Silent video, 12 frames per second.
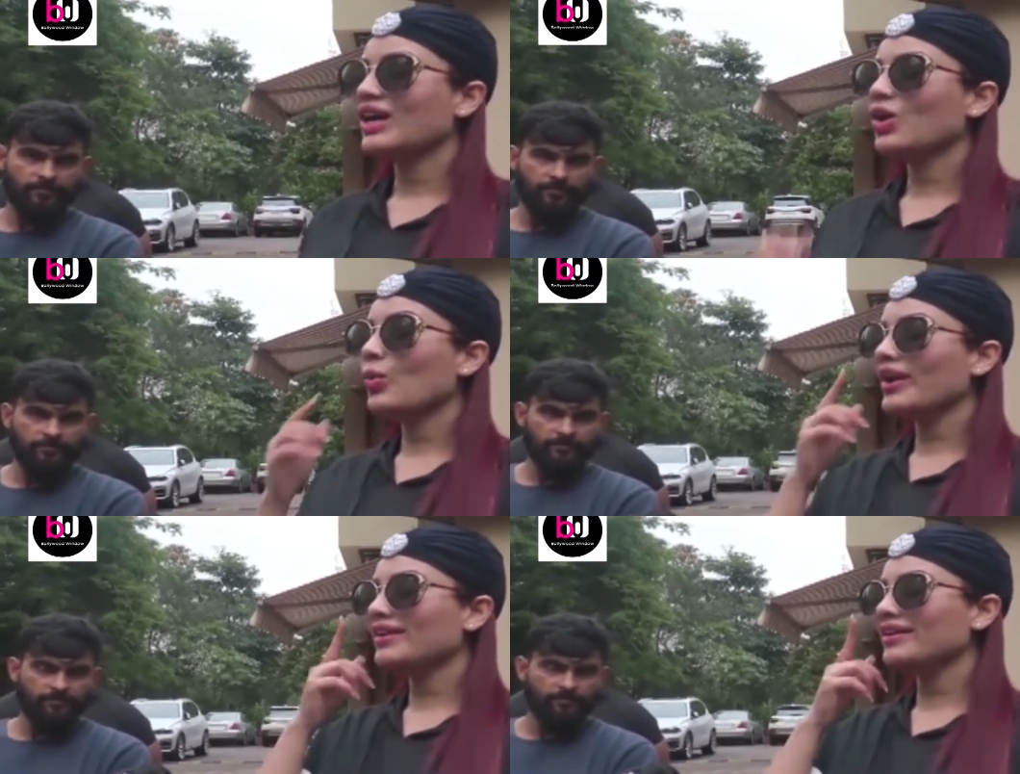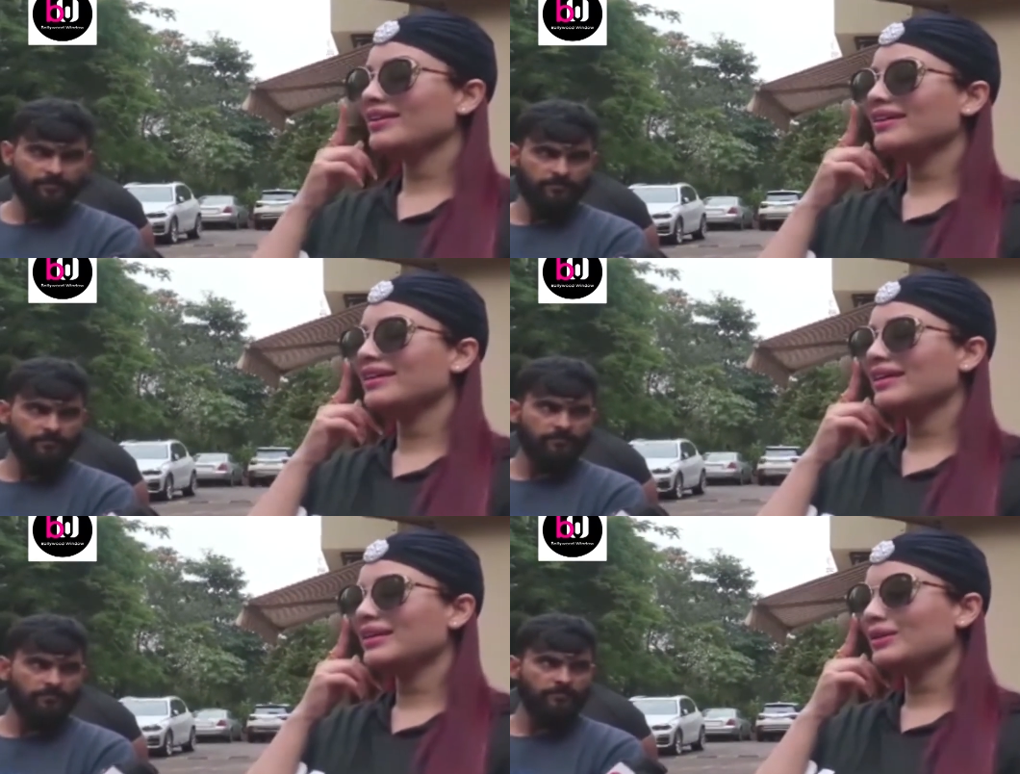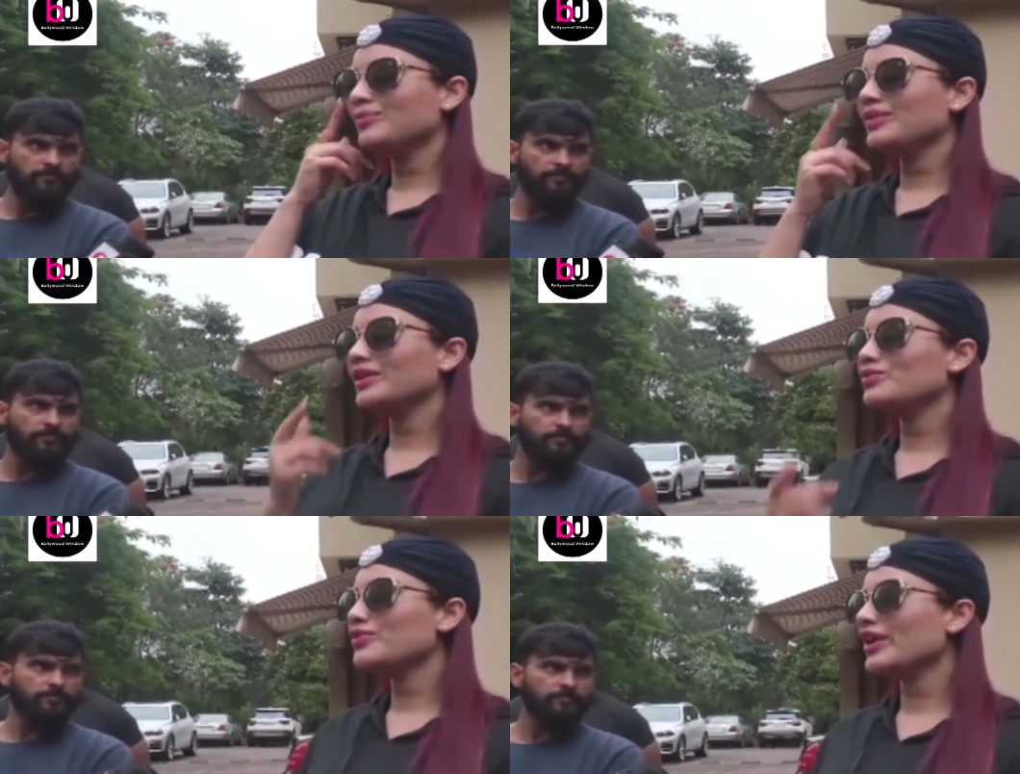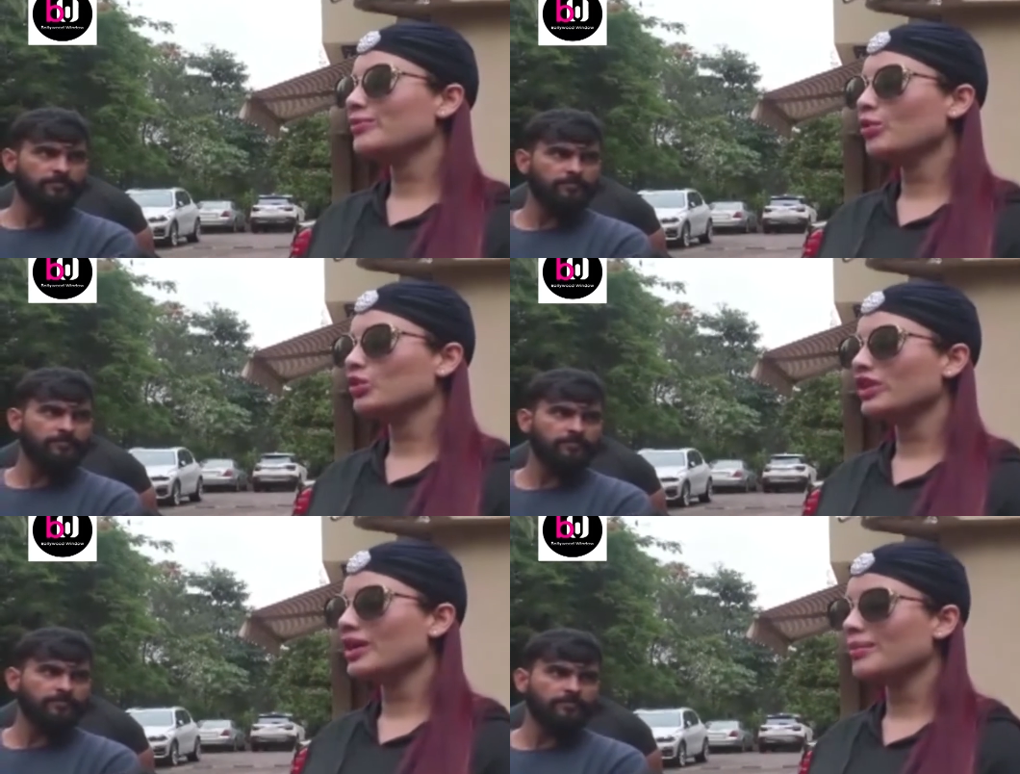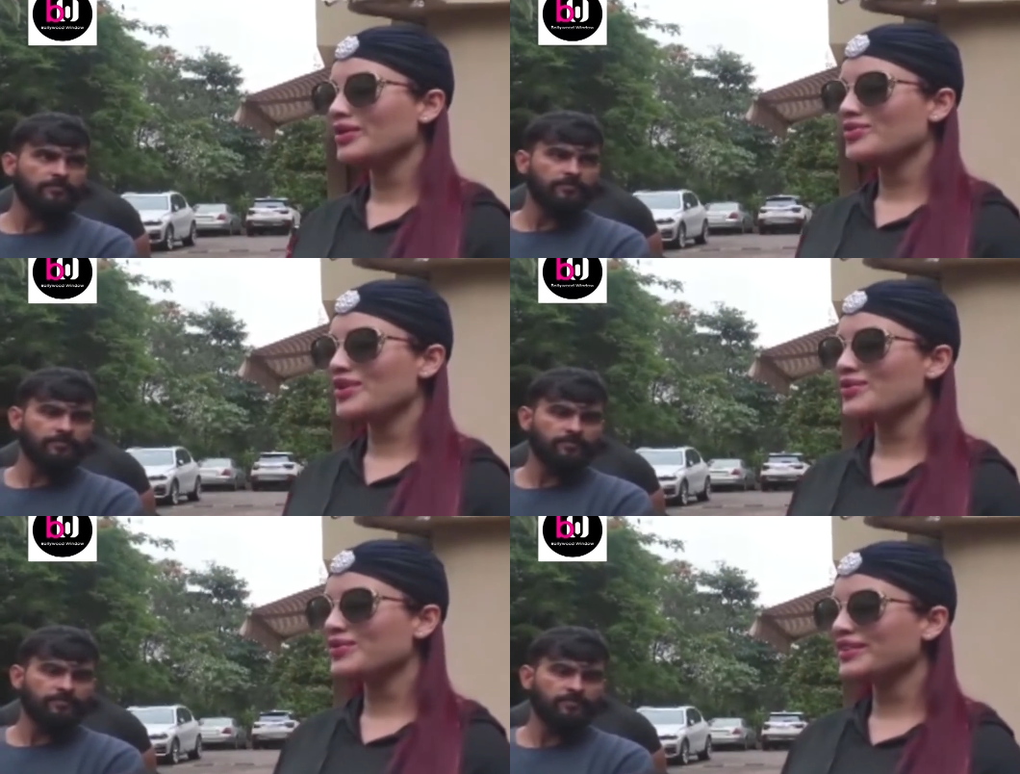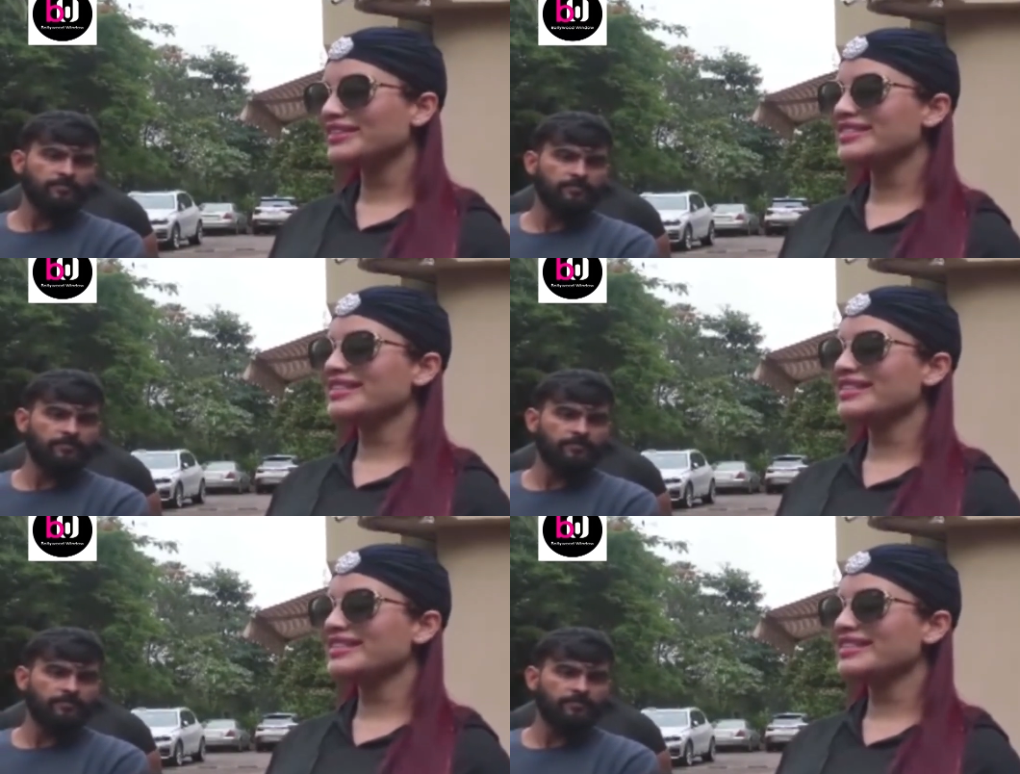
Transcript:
Speaker 1: Well, um, in fact, both are my favorites.